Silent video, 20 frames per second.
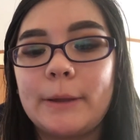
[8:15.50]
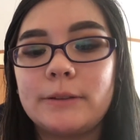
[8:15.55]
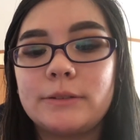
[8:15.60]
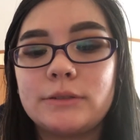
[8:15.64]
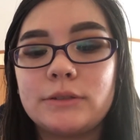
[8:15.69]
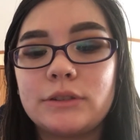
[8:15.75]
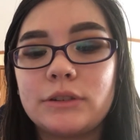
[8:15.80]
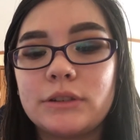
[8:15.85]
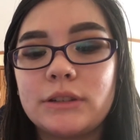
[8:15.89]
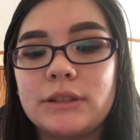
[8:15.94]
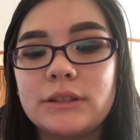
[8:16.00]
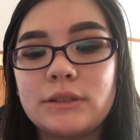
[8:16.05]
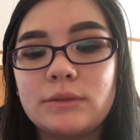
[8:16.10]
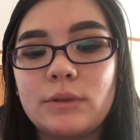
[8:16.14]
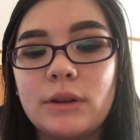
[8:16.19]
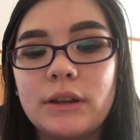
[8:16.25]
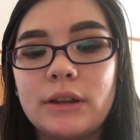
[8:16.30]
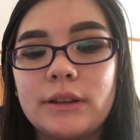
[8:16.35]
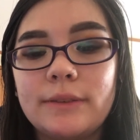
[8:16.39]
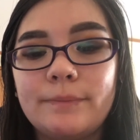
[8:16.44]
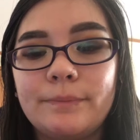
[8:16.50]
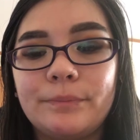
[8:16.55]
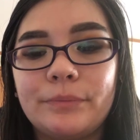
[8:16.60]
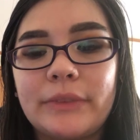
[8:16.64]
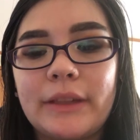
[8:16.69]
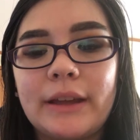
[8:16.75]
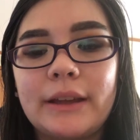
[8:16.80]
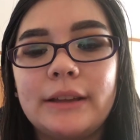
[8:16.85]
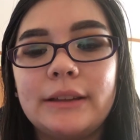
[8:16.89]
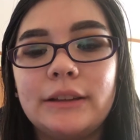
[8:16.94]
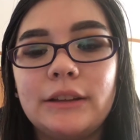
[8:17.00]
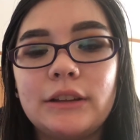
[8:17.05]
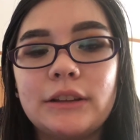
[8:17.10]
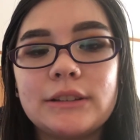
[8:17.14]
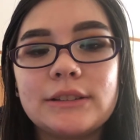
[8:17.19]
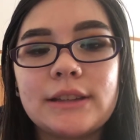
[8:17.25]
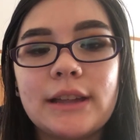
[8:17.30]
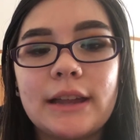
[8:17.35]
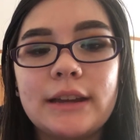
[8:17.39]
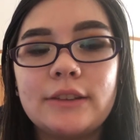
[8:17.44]
so this one, it
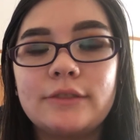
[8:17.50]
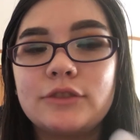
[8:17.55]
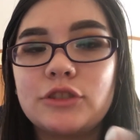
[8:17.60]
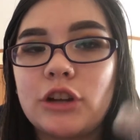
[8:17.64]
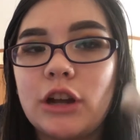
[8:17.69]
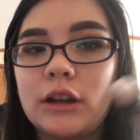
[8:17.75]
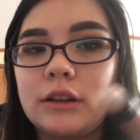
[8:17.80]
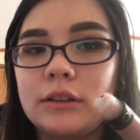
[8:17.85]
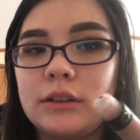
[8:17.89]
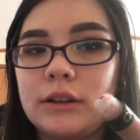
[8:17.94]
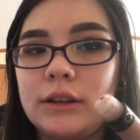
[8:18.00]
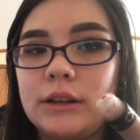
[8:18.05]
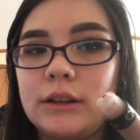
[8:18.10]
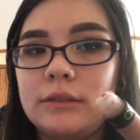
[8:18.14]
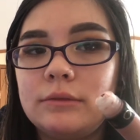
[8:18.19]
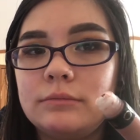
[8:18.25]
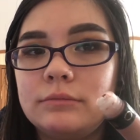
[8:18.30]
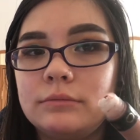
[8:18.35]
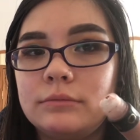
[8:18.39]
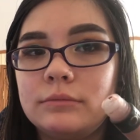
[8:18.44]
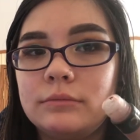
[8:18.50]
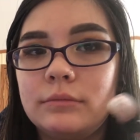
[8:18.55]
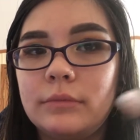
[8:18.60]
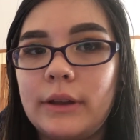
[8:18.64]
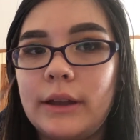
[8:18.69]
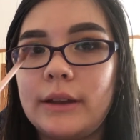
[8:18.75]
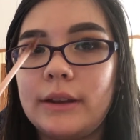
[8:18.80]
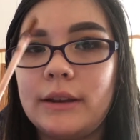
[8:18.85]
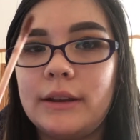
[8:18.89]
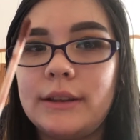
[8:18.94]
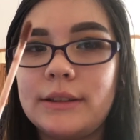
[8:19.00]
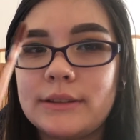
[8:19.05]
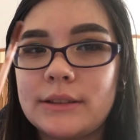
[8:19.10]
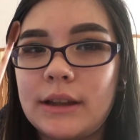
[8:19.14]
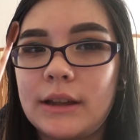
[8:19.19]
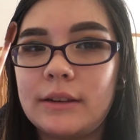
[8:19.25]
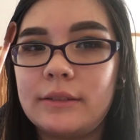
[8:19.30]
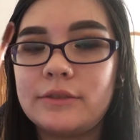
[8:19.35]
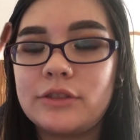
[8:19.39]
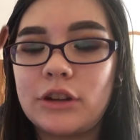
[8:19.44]
looks kind of chocolatey, and it is
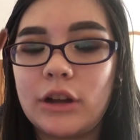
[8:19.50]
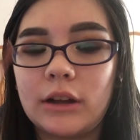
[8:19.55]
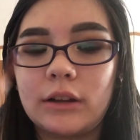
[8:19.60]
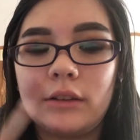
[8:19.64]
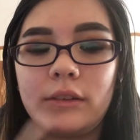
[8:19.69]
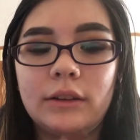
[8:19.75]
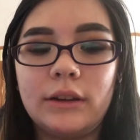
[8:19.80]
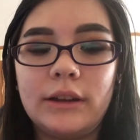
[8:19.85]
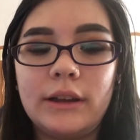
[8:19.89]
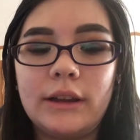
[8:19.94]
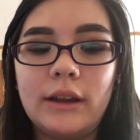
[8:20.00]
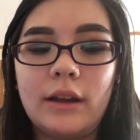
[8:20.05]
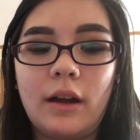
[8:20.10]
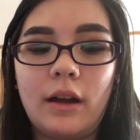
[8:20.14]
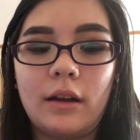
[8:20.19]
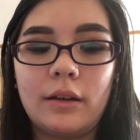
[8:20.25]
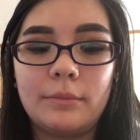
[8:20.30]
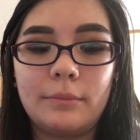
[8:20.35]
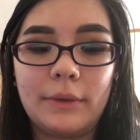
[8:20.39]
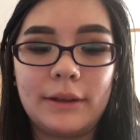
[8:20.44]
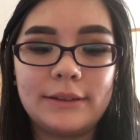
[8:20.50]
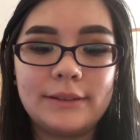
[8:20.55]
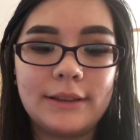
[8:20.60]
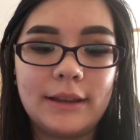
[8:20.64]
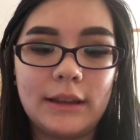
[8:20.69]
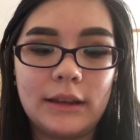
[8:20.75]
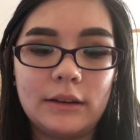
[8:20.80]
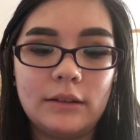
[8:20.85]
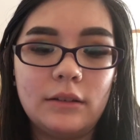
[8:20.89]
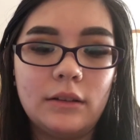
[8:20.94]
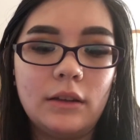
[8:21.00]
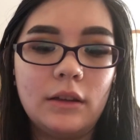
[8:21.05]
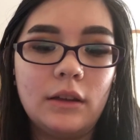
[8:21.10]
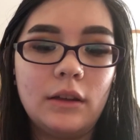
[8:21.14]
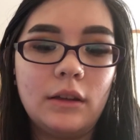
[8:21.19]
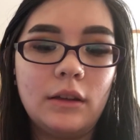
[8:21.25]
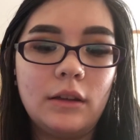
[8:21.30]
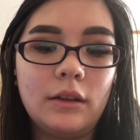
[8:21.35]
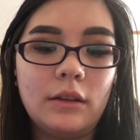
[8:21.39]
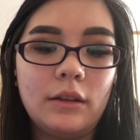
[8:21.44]
kind of chocolatey on my skin.
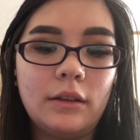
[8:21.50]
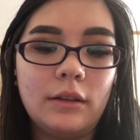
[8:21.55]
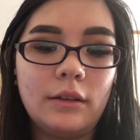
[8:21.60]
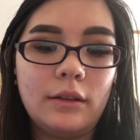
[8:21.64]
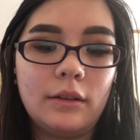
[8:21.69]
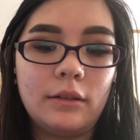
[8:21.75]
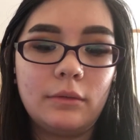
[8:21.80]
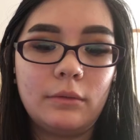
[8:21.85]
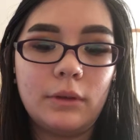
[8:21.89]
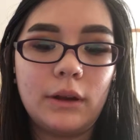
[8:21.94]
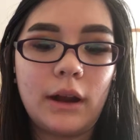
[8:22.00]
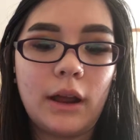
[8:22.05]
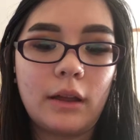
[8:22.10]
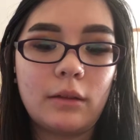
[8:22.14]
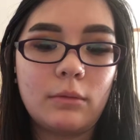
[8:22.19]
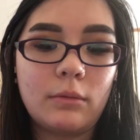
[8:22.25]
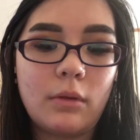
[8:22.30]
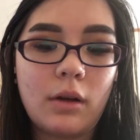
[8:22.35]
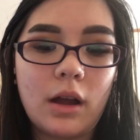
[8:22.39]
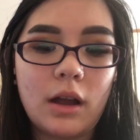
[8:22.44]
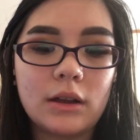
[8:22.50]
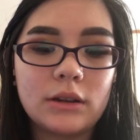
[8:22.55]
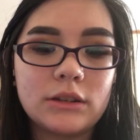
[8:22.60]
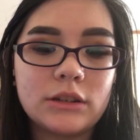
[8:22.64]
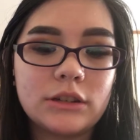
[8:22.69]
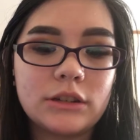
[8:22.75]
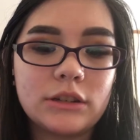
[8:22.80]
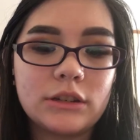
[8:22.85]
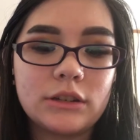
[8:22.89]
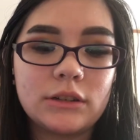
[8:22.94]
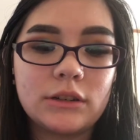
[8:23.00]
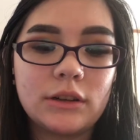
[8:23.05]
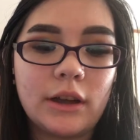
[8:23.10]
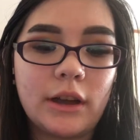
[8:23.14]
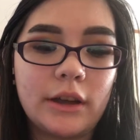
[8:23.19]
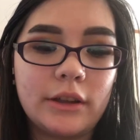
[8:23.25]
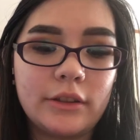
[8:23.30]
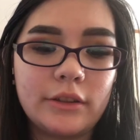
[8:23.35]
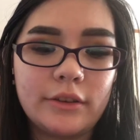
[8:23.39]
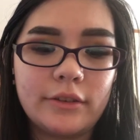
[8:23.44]
When I watched
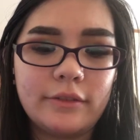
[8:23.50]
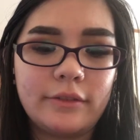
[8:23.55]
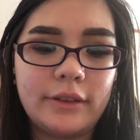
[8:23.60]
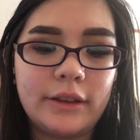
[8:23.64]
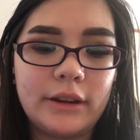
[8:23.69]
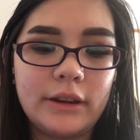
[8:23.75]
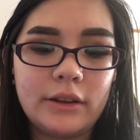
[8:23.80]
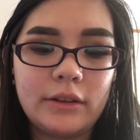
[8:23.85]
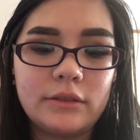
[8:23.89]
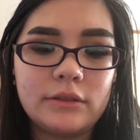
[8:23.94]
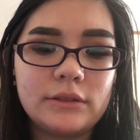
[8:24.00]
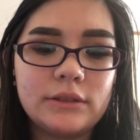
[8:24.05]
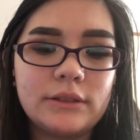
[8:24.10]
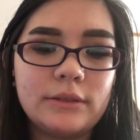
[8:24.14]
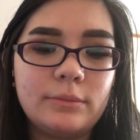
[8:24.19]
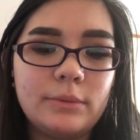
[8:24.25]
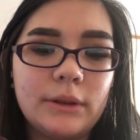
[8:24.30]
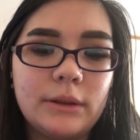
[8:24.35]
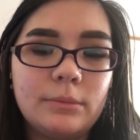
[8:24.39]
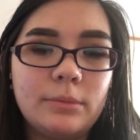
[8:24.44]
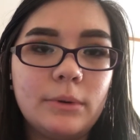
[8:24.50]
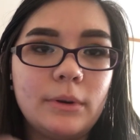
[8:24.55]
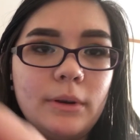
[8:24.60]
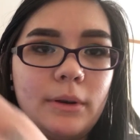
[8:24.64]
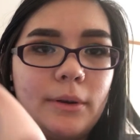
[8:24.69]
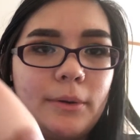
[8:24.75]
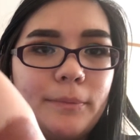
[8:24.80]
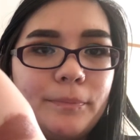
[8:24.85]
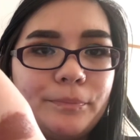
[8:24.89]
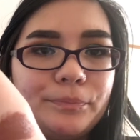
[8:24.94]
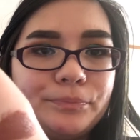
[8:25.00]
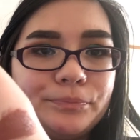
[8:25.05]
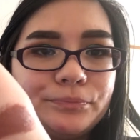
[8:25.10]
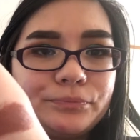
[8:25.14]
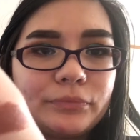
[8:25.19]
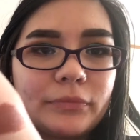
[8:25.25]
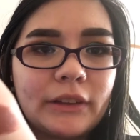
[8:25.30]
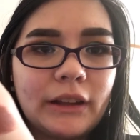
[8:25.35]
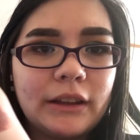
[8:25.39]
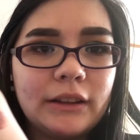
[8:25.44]
other videos of people,
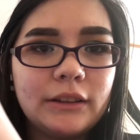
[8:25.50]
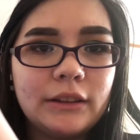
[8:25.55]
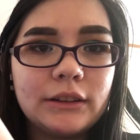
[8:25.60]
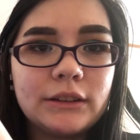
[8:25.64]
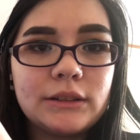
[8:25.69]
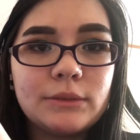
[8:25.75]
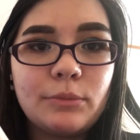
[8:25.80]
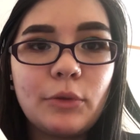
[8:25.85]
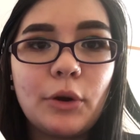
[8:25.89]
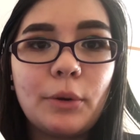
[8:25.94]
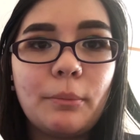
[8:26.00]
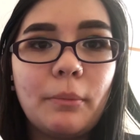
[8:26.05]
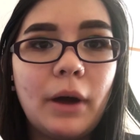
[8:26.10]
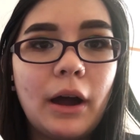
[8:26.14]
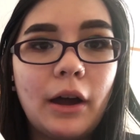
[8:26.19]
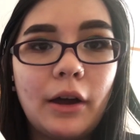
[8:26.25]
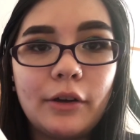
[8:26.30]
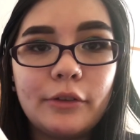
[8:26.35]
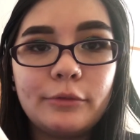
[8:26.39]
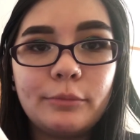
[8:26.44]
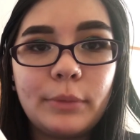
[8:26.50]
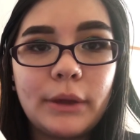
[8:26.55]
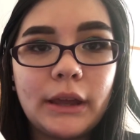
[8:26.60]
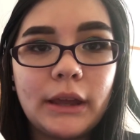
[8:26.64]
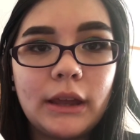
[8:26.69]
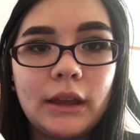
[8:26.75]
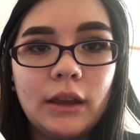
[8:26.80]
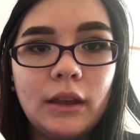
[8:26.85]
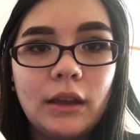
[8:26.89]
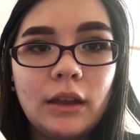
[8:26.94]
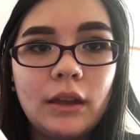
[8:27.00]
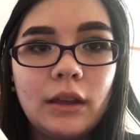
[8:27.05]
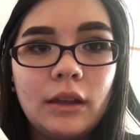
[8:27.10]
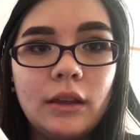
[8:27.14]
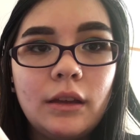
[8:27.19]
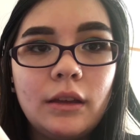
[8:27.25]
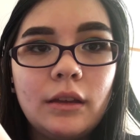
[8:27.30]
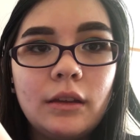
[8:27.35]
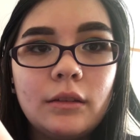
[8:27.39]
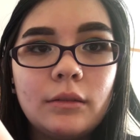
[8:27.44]
it looked more mauve pink,
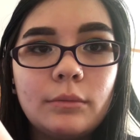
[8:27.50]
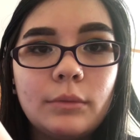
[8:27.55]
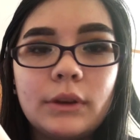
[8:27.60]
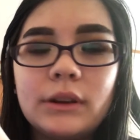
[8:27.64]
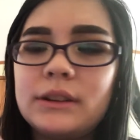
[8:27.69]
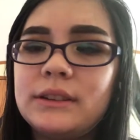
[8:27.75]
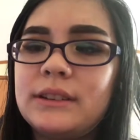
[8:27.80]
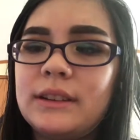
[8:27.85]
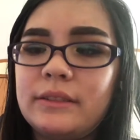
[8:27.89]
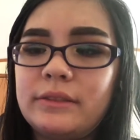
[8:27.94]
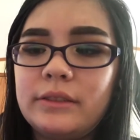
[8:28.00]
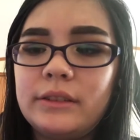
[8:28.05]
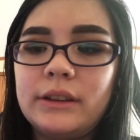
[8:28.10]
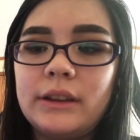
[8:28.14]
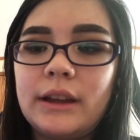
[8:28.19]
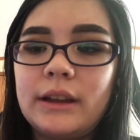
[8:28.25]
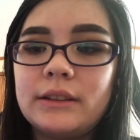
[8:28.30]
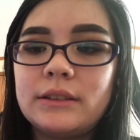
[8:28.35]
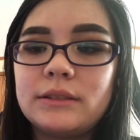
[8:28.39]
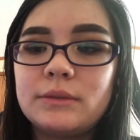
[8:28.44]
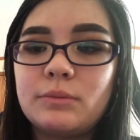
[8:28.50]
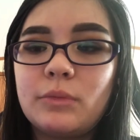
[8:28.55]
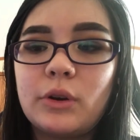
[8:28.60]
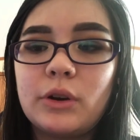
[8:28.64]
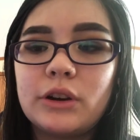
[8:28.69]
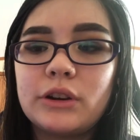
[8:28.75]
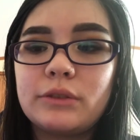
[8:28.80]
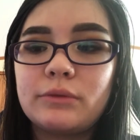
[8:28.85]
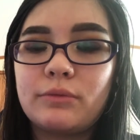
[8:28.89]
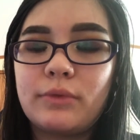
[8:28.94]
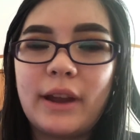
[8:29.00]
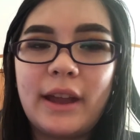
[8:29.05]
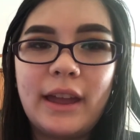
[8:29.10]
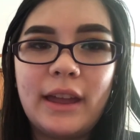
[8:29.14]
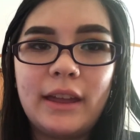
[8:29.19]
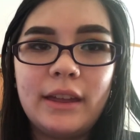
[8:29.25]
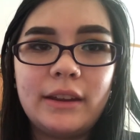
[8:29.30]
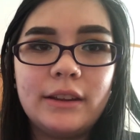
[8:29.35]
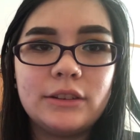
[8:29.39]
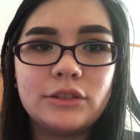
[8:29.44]
but it definitely has more
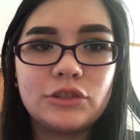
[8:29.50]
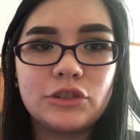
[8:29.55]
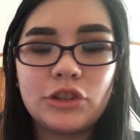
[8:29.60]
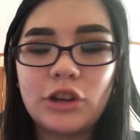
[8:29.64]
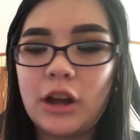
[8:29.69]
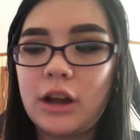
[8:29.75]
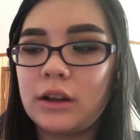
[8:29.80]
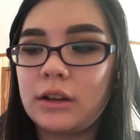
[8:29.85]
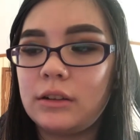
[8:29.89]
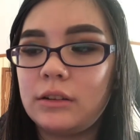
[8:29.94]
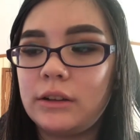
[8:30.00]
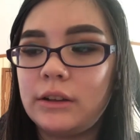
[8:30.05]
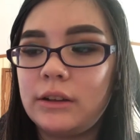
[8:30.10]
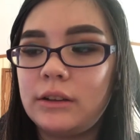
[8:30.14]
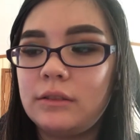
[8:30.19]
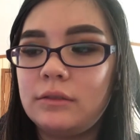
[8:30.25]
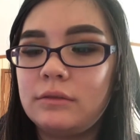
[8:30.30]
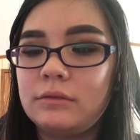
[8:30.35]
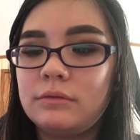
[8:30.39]
red and chocolate